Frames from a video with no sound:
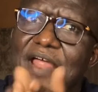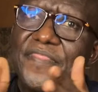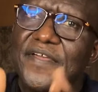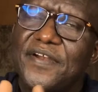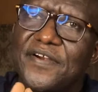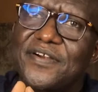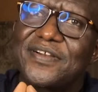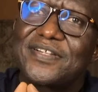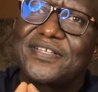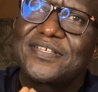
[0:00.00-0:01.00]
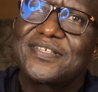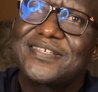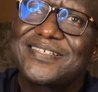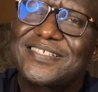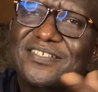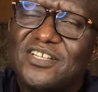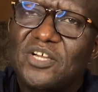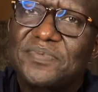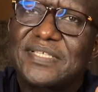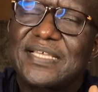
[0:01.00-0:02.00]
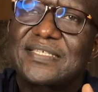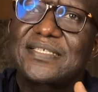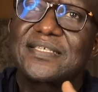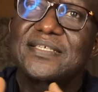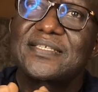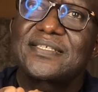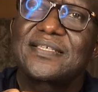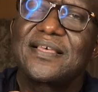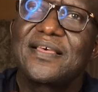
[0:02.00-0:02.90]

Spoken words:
there circumstances,